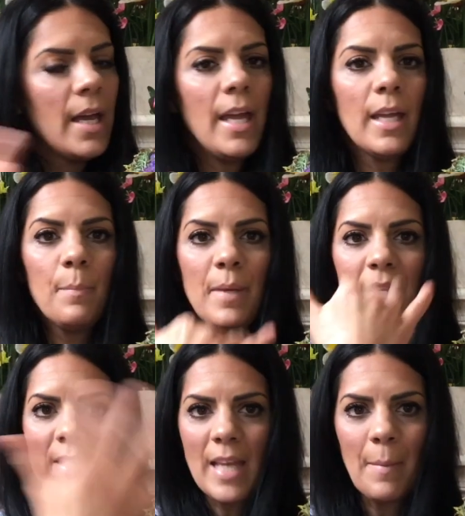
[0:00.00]
It could be
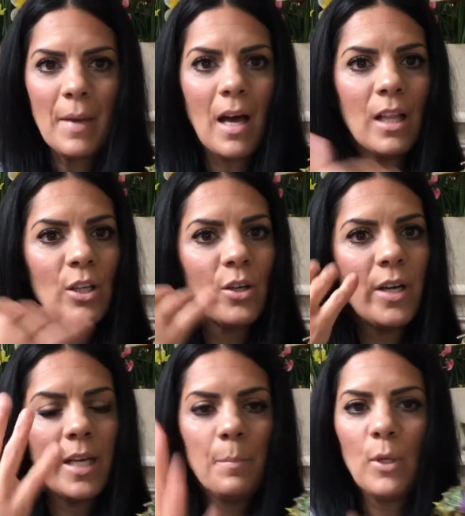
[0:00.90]
the same color,
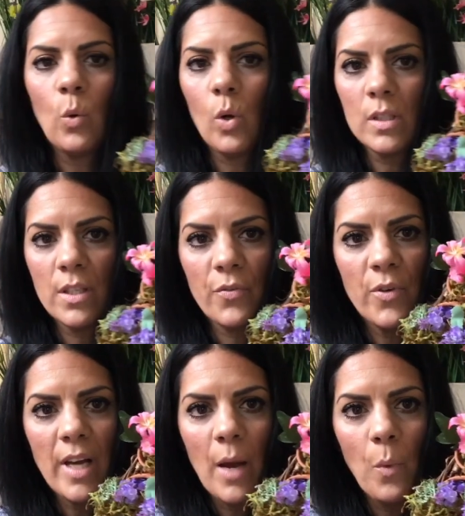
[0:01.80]
it could be all
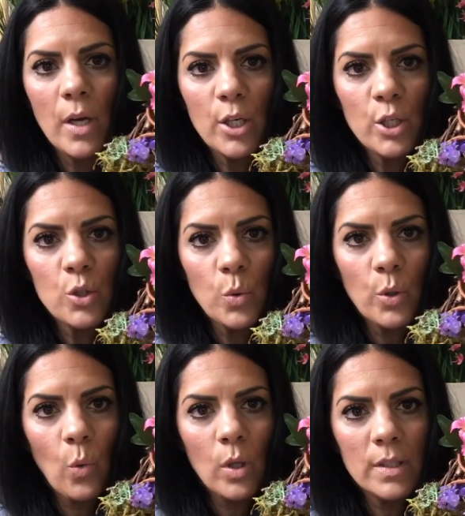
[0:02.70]
different. I wanted to do
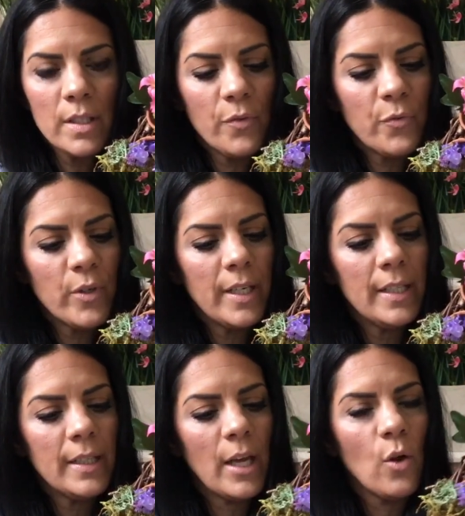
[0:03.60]
it all
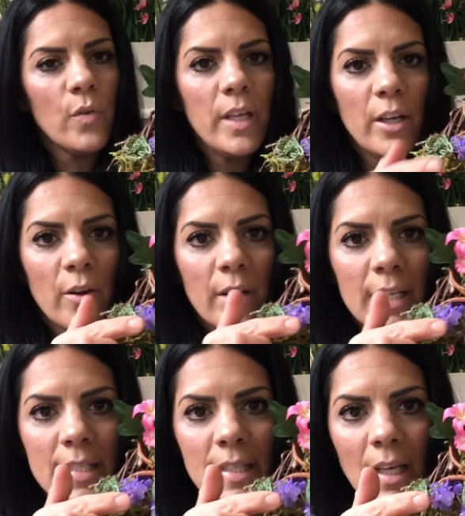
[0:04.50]
different. Like over here
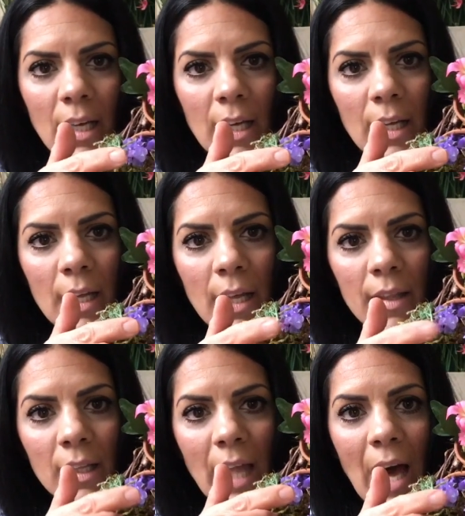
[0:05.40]
is the
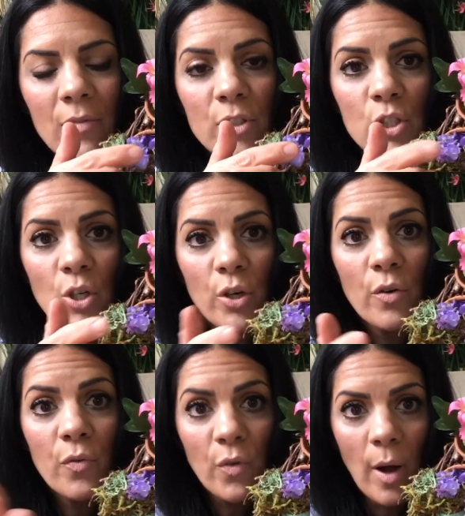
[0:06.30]

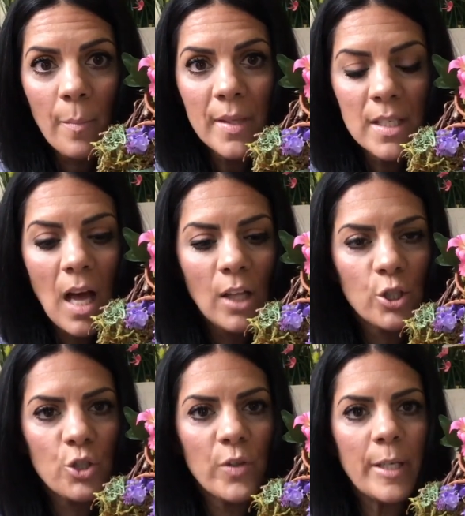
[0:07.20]
lavender from the
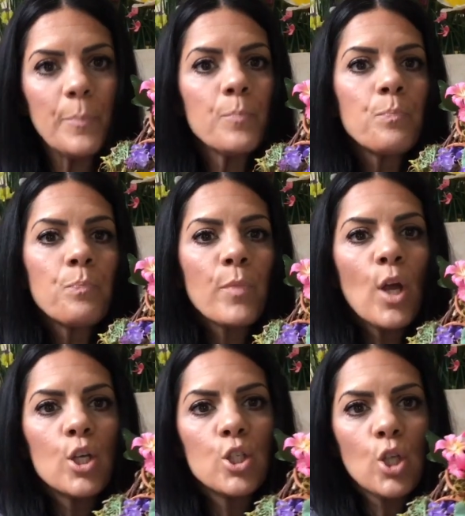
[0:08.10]
Dollar Tree.
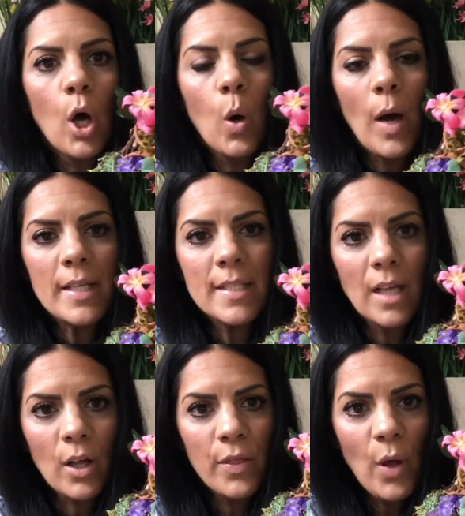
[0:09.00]
So I
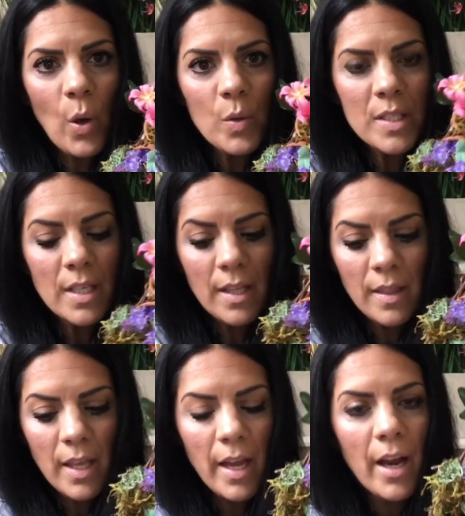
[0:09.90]
stuck those
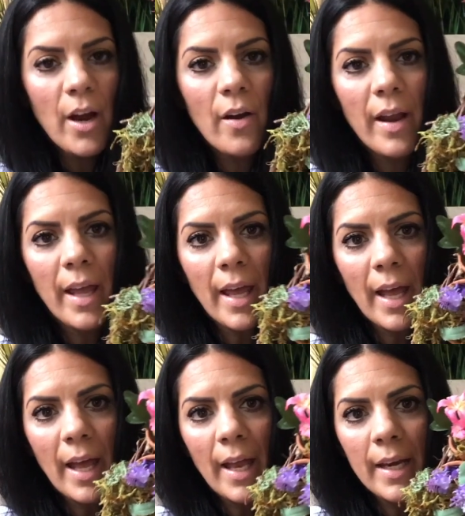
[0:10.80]
in there,
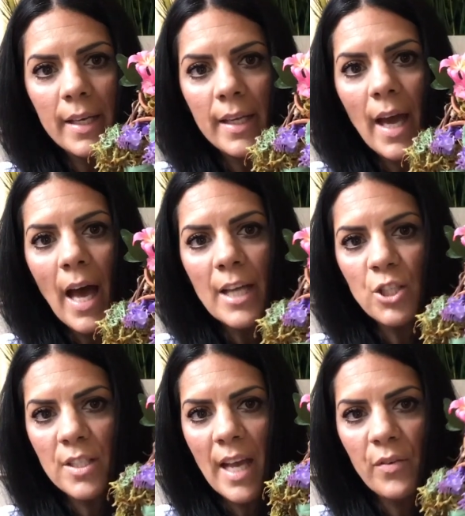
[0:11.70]
and yeah, I
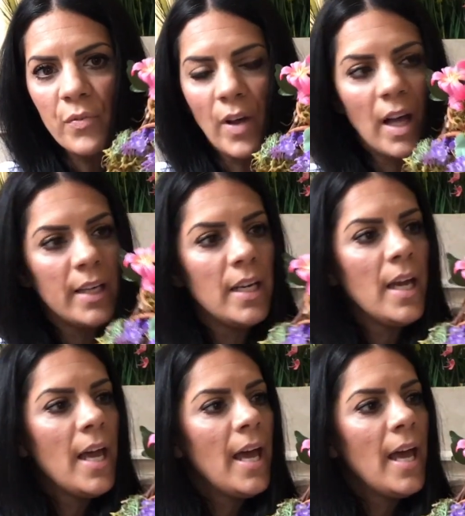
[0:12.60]
just had fun.